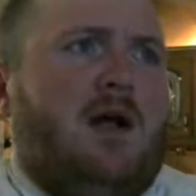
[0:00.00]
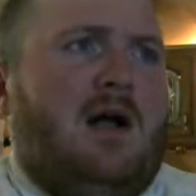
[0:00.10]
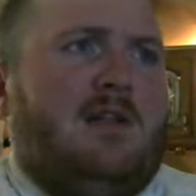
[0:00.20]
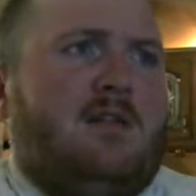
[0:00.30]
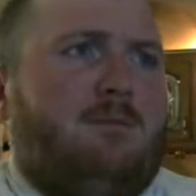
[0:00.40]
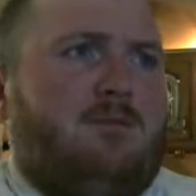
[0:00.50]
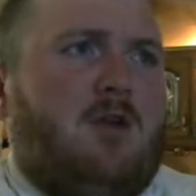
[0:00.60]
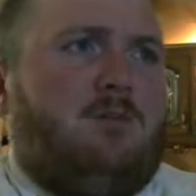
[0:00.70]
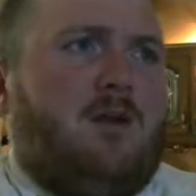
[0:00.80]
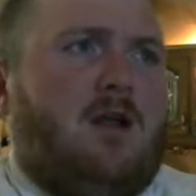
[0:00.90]
On this
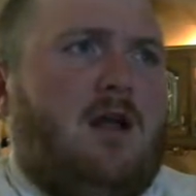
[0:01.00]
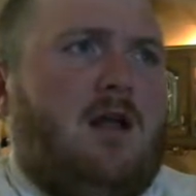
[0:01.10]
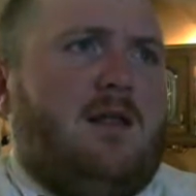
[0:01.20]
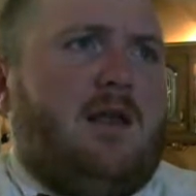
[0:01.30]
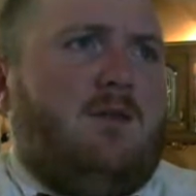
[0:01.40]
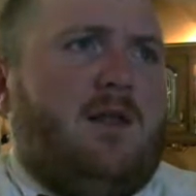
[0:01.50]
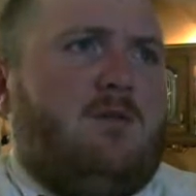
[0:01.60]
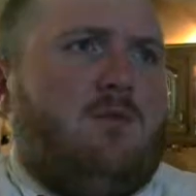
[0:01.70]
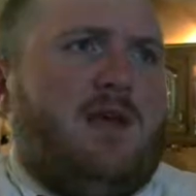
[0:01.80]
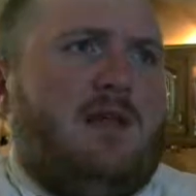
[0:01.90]
sweeping holiday
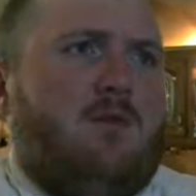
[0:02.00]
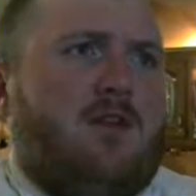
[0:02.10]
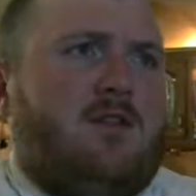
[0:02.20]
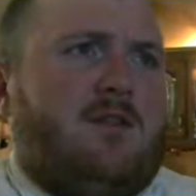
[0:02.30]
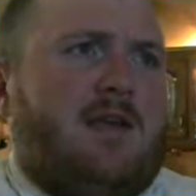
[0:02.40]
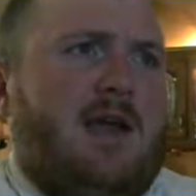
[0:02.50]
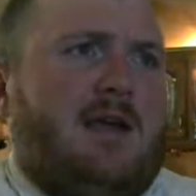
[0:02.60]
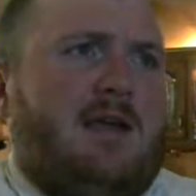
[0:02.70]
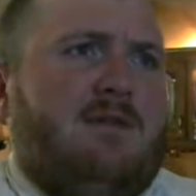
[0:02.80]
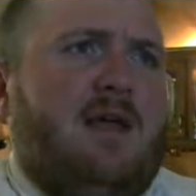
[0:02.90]
weekend, the western
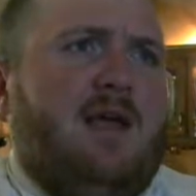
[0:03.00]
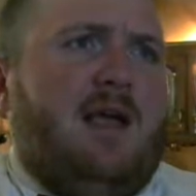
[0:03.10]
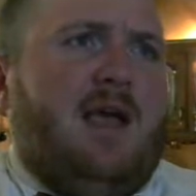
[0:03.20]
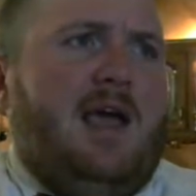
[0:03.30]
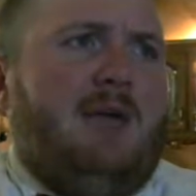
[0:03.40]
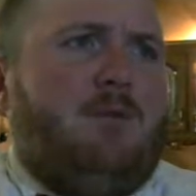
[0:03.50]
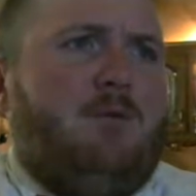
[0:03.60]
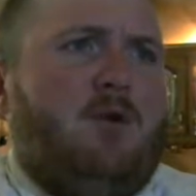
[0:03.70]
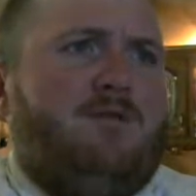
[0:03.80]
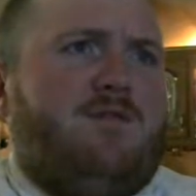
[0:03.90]
sky gives ample
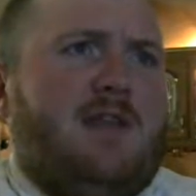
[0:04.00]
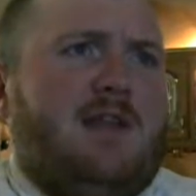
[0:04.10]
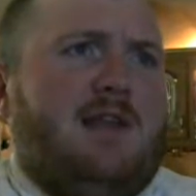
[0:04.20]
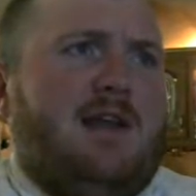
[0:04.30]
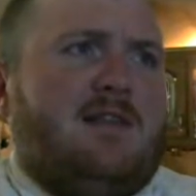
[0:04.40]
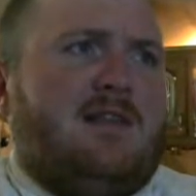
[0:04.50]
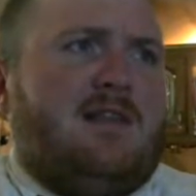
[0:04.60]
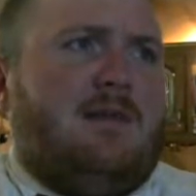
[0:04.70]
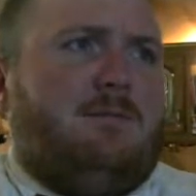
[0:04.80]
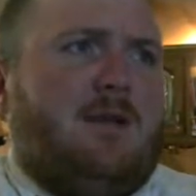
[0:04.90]
proof that
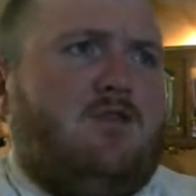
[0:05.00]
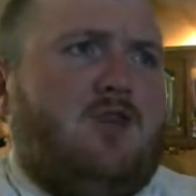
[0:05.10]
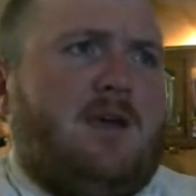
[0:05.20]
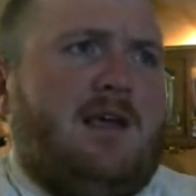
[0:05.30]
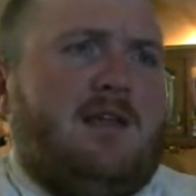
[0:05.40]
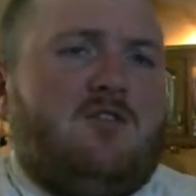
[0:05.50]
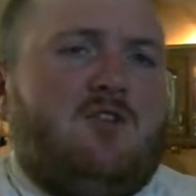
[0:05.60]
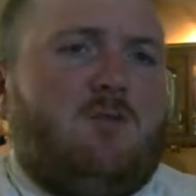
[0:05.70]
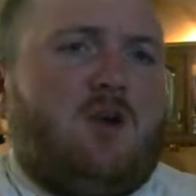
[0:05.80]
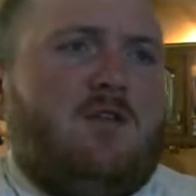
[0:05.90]
the planetary king
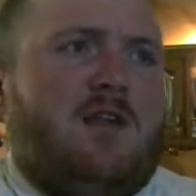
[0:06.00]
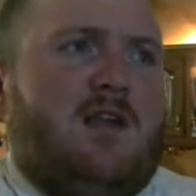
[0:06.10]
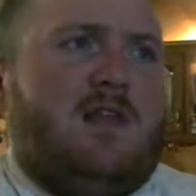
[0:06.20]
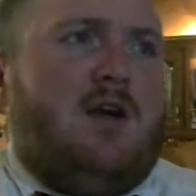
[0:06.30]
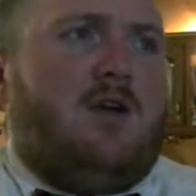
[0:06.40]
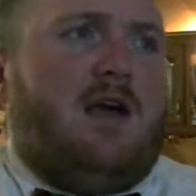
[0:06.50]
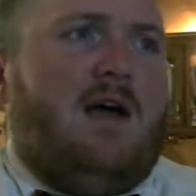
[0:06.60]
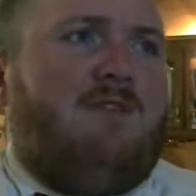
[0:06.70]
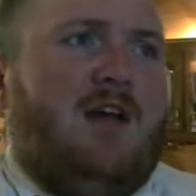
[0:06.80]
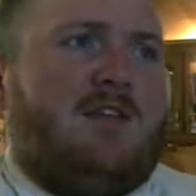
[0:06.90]
Jupiter is still there.
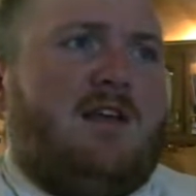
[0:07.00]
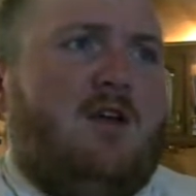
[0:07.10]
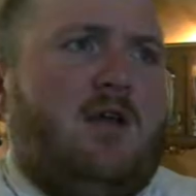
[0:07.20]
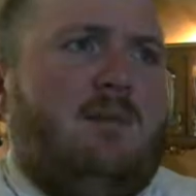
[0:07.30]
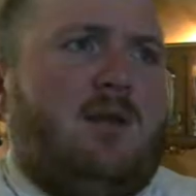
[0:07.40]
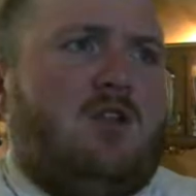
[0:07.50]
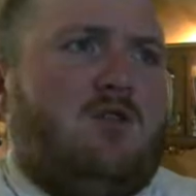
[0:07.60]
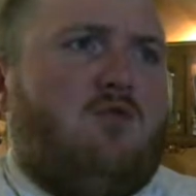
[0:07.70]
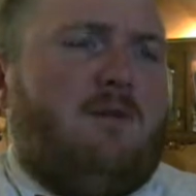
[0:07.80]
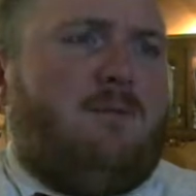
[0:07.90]
A false color image of
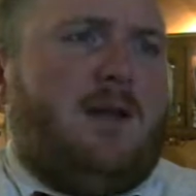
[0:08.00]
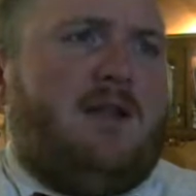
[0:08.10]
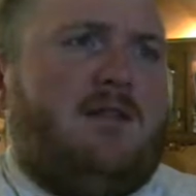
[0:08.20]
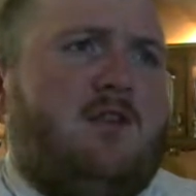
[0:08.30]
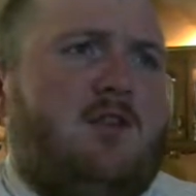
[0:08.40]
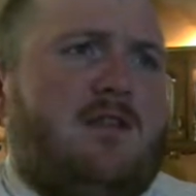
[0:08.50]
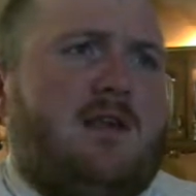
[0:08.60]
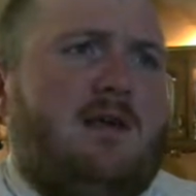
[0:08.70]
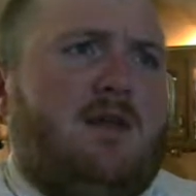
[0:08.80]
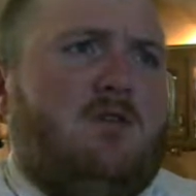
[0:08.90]
the dwarf planet Ceres
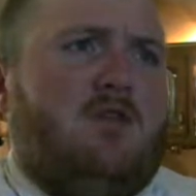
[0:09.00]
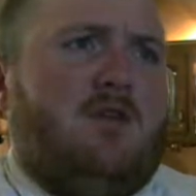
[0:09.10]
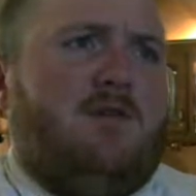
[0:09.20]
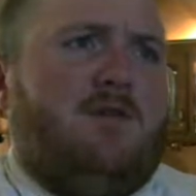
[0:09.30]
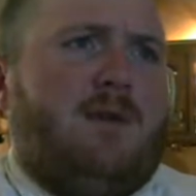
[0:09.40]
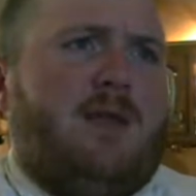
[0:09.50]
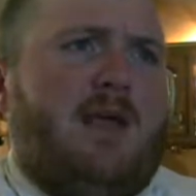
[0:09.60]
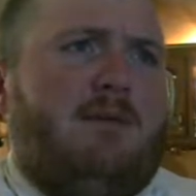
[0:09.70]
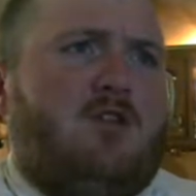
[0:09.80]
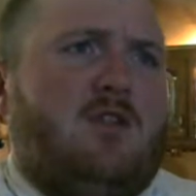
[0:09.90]
given generated from
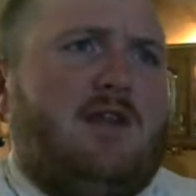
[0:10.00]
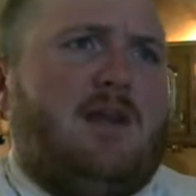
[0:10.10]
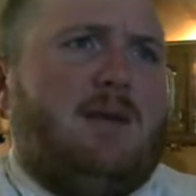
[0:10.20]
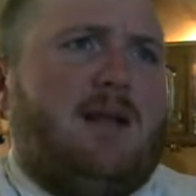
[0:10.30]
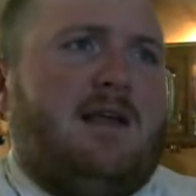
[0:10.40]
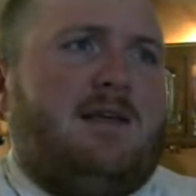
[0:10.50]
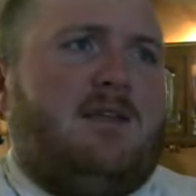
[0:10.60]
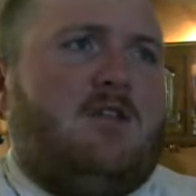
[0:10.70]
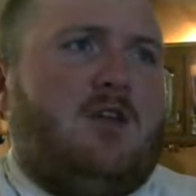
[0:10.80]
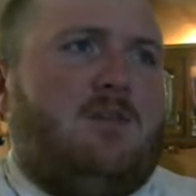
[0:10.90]
images taken by
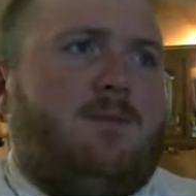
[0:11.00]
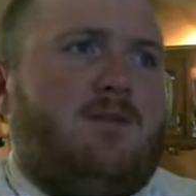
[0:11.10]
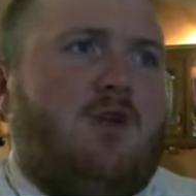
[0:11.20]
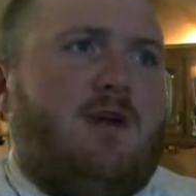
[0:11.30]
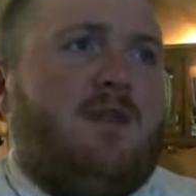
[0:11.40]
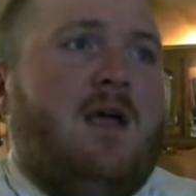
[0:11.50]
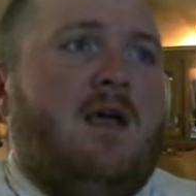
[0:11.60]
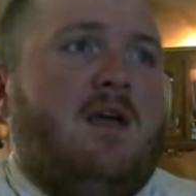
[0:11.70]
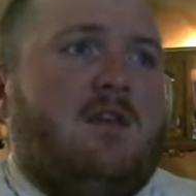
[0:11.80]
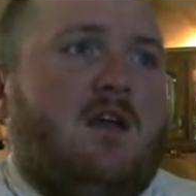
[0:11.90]
NASA's Dawn spacecraft.
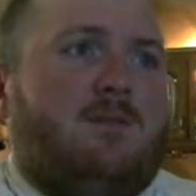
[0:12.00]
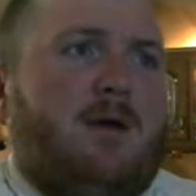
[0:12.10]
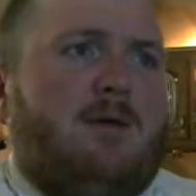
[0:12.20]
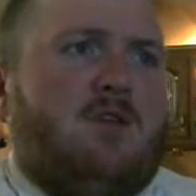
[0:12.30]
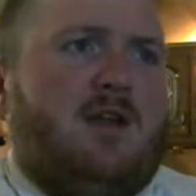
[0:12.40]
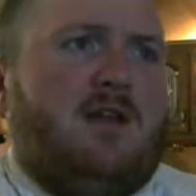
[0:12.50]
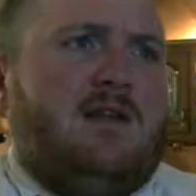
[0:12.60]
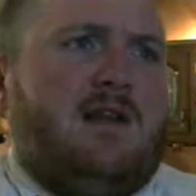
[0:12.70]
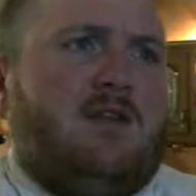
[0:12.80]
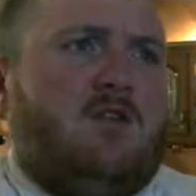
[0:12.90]
Dawn's mission
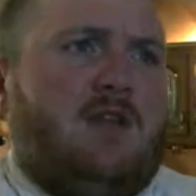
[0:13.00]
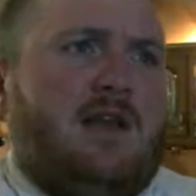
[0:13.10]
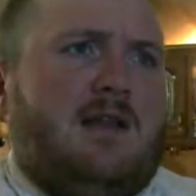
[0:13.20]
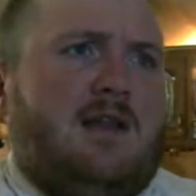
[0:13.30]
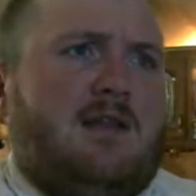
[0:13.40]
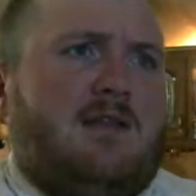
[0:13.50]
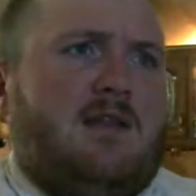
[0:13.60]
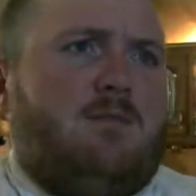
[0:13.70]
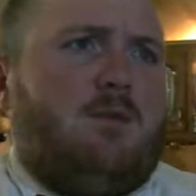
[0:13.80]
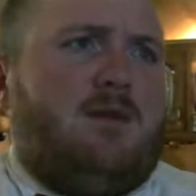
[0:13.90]
ended on Thursday, and NASA
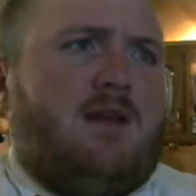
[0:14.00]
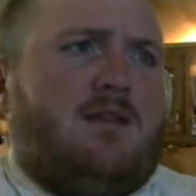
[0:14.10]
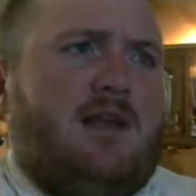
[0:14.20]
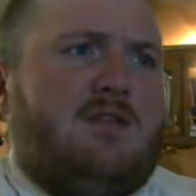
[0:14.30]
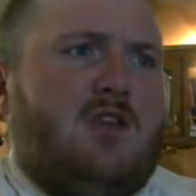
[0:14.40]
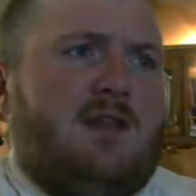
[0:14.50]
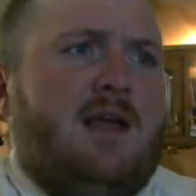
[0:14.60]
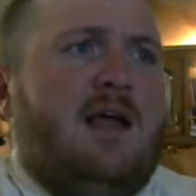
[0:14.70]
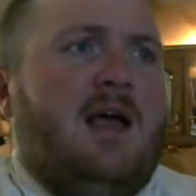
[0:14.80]
has proven an extension.